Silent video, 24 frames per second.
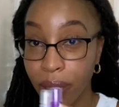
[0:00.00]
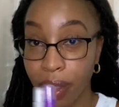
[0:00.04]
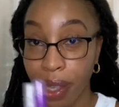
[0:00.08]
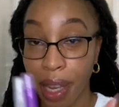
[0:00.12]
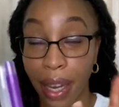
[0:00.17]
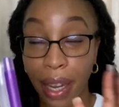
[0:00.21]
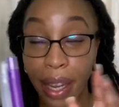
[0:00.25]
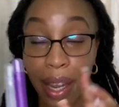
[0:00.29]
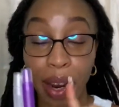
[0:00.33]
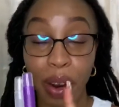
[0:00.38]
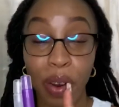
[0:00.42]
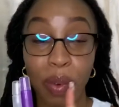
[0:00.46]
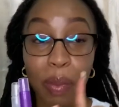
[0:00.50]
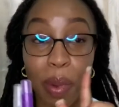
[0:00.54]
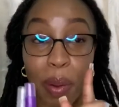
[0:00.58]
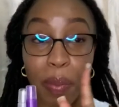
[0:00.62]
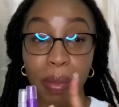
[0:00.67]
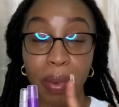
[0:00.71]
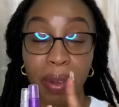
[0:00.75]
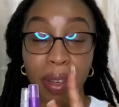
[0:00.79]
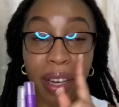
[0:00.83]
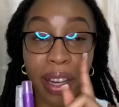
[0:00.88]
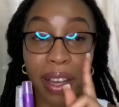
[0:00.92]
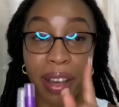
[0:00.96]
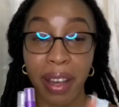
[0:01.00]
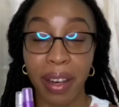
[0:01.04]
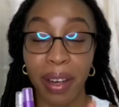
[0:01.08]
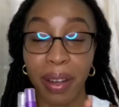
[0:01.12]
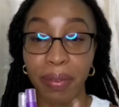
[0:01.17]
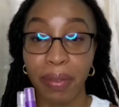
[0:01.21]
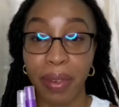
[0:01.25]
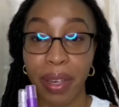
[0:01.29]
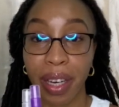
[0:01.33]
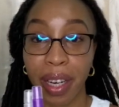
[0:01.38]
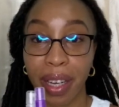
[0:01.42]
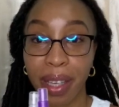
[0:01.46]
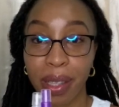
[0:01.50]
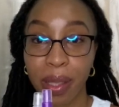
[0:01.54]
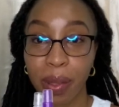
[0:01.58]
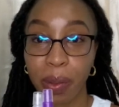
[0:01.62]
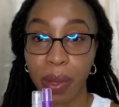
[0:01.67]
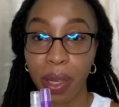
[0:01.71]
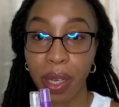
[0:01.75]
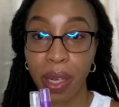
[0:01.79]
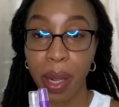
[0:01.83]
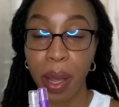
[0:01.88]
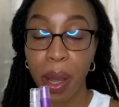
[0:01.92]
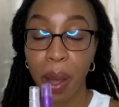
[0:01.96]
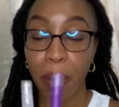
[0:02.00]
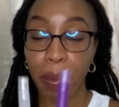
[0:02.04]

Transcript: I can't remember the color of the next one